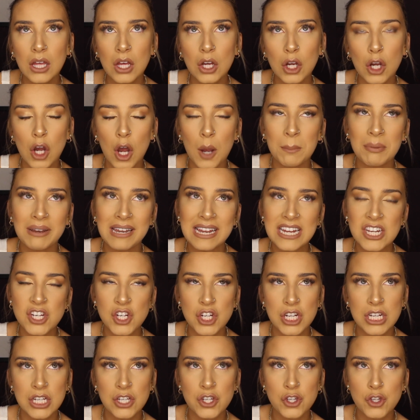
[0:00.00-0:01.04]

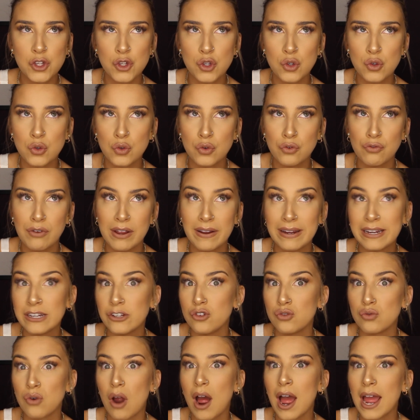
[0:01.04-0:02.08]
combination to very
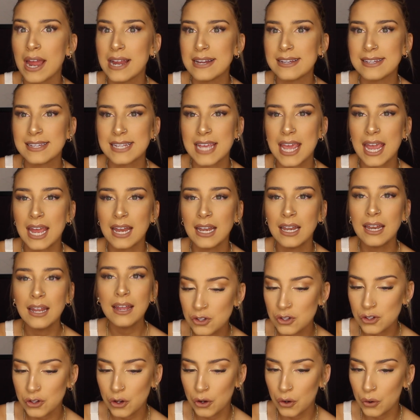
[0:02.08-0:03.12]
dry skin,
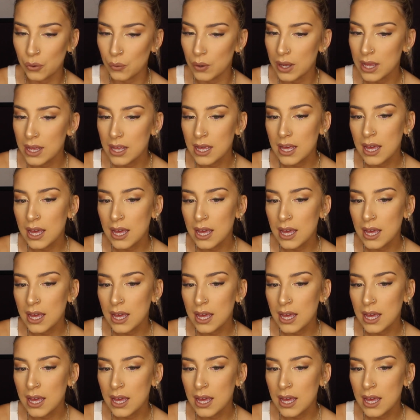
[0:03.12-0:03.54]
so